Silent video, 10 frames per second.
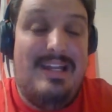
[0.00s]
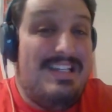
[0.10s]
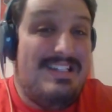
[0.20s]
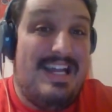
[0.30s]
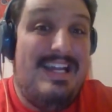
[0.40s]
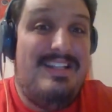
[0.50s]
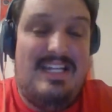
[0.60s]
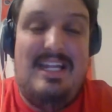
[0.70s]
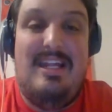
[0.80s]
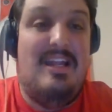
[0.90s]
He's
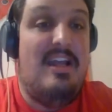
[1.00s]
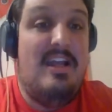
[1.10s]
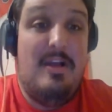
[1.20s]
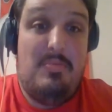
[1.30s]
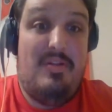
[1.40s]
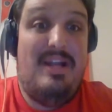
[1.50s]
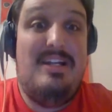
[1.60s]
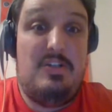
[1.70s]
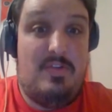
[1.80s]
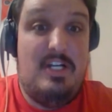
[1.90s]
eighteen, played
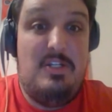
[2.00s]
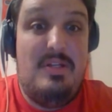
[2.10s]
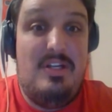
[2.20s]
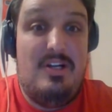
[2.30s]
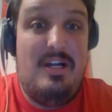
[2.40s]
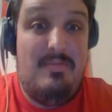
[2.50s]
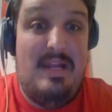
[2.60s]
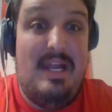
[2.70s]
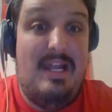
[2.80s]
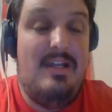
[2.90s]
his freshman year at
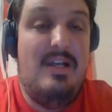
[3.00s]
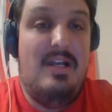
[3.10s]
Maine,